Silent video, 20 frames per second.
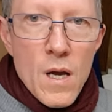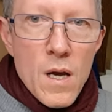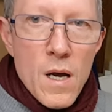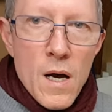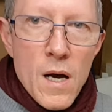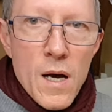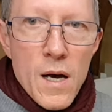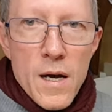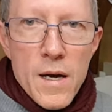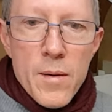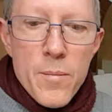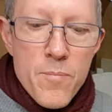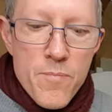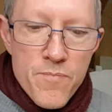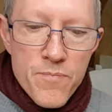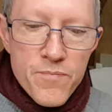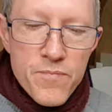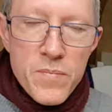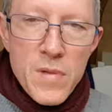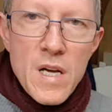Hi,
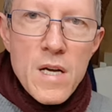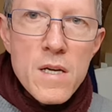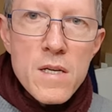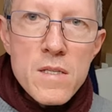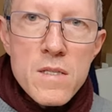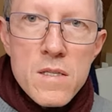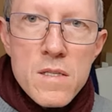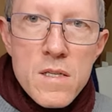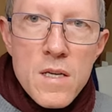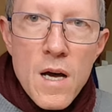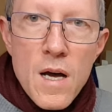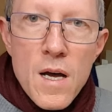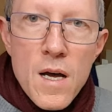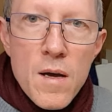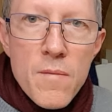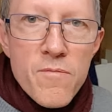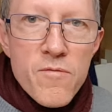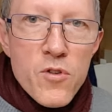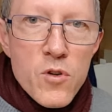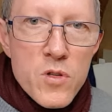it's
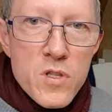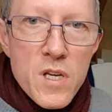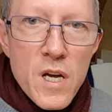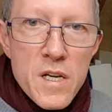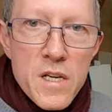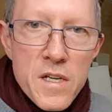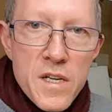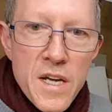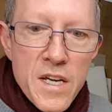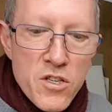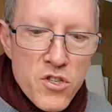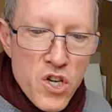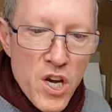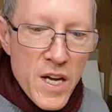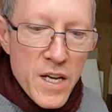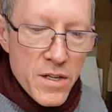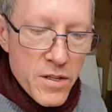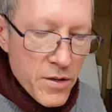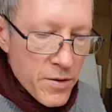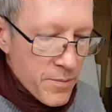time for Saturday
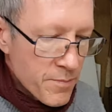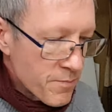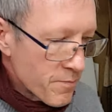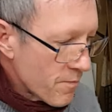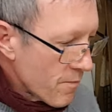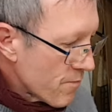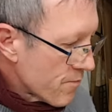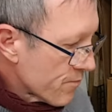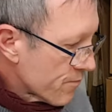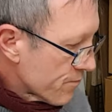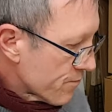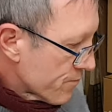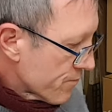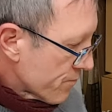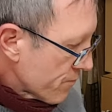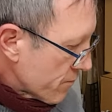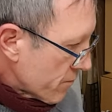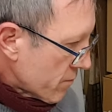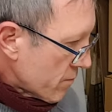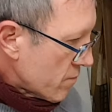chat.
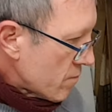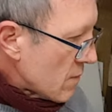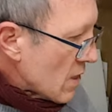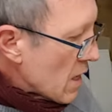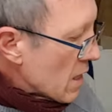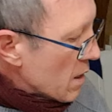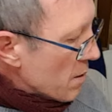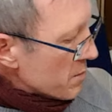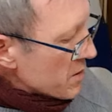Let